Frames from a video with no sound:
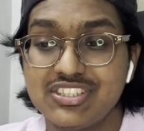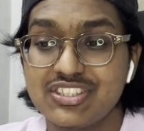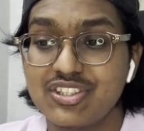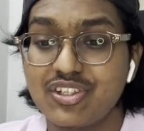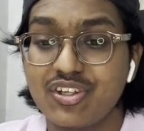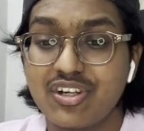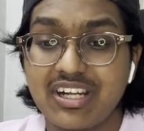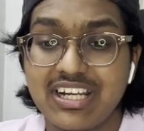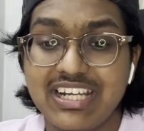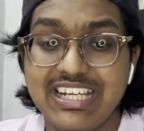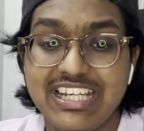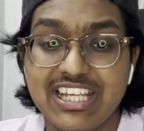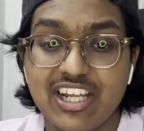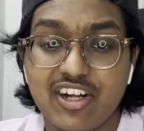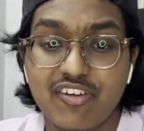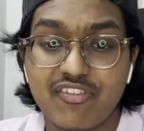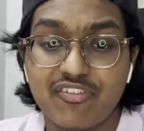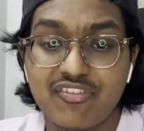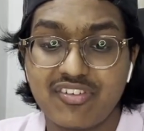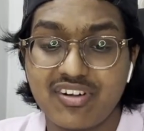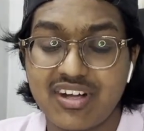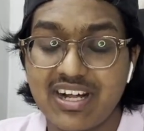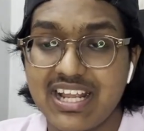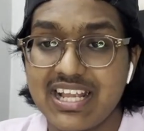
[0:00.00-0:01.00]
or year of
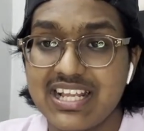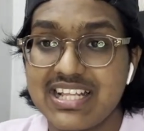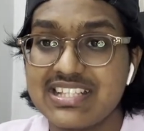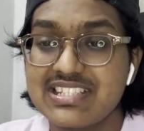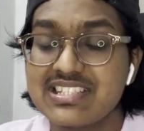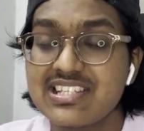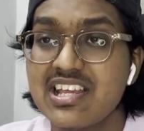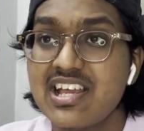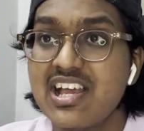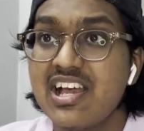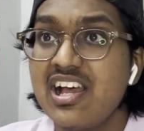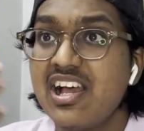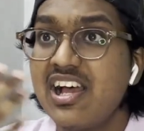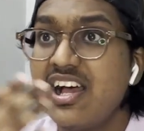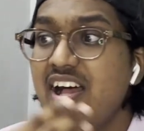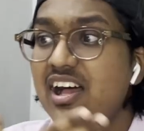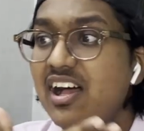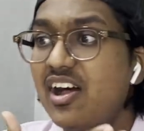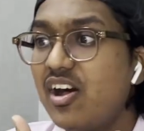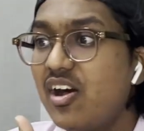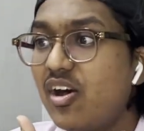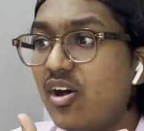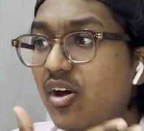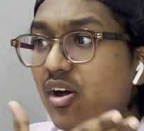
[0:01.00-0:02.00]
trials,
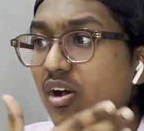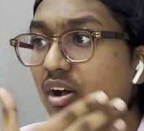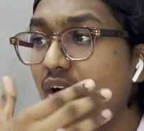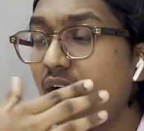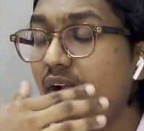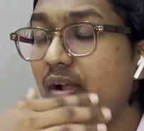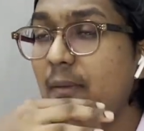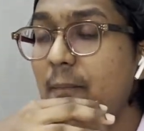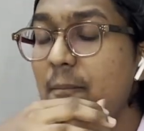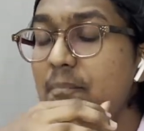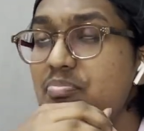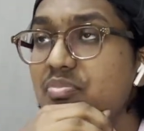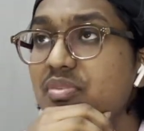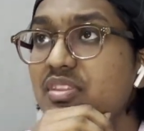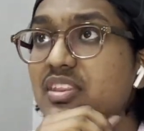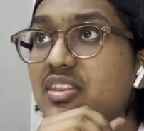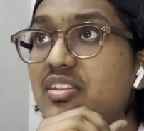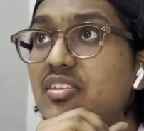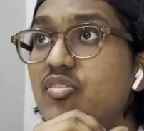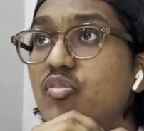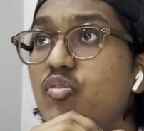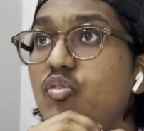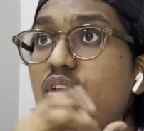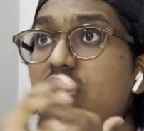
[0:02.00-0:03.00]
or
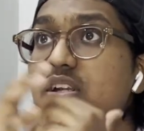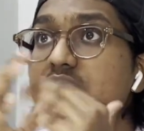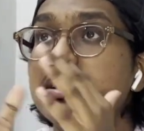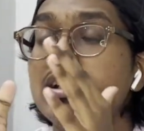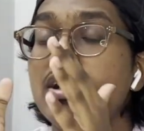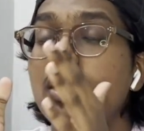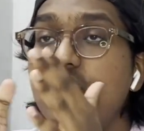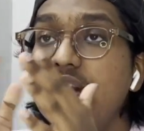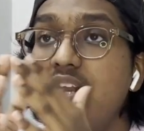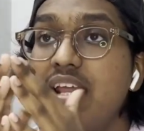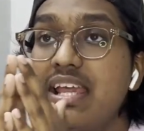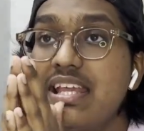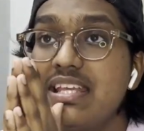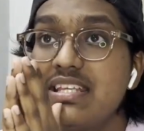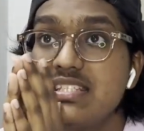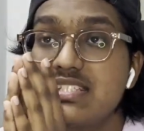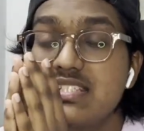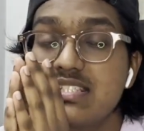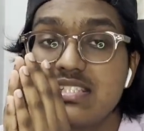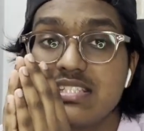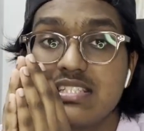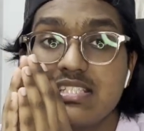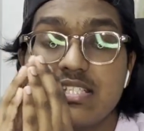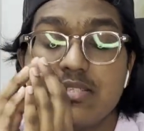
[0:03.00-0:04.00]
what God has,
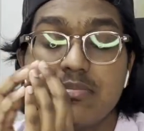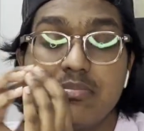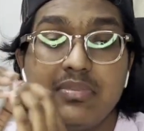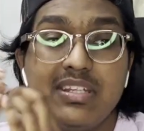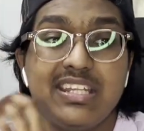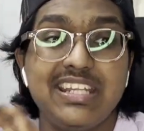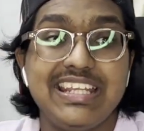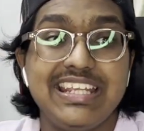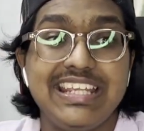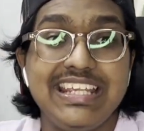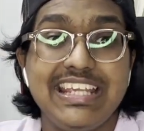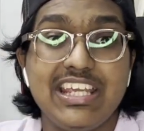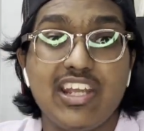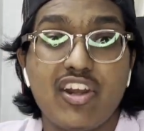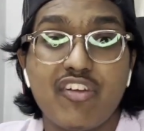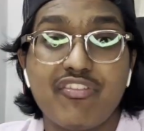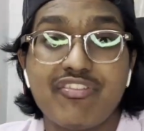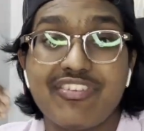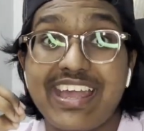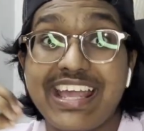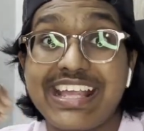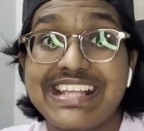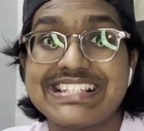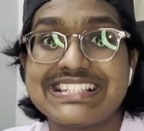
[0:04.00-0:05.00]
year of
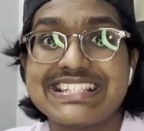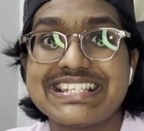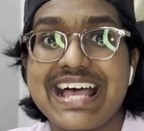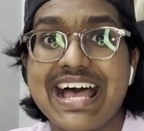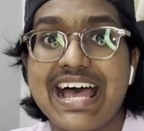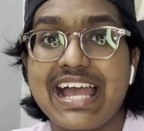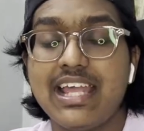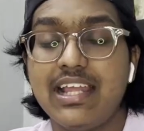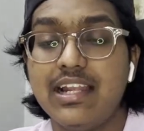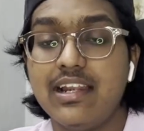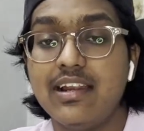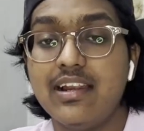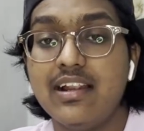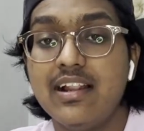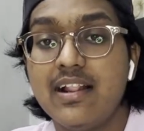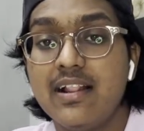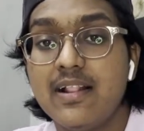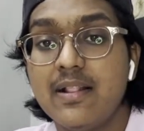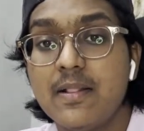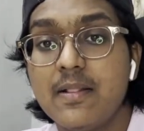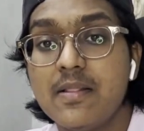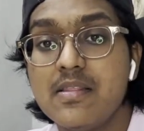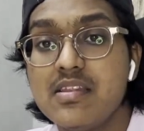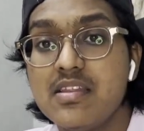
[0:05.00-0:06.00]
exile.
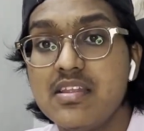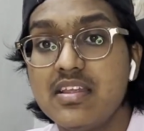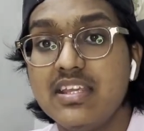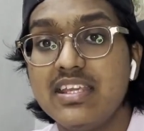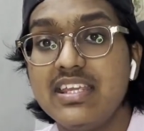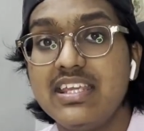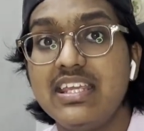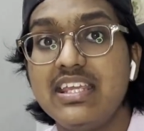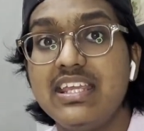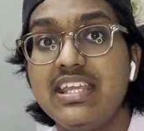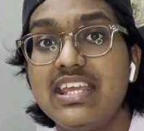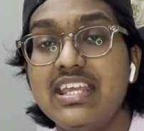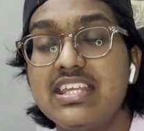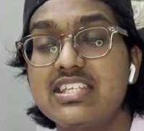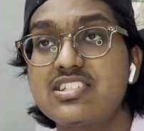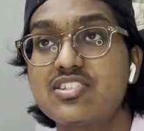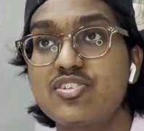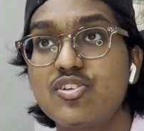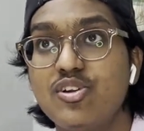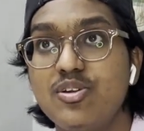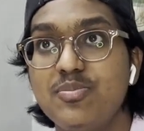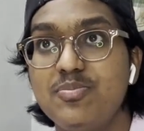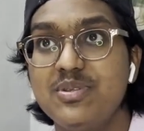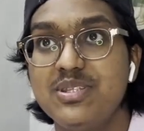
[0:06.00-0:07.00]
He has
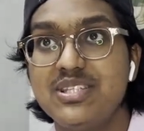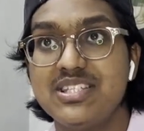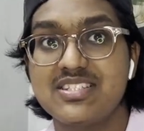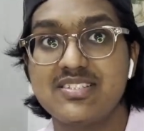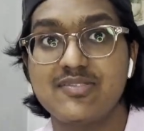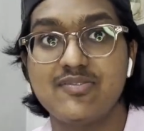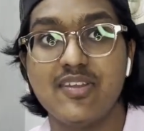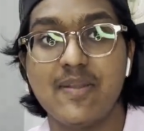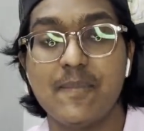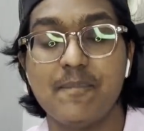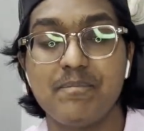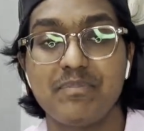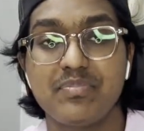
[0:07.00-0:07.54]
told me this way.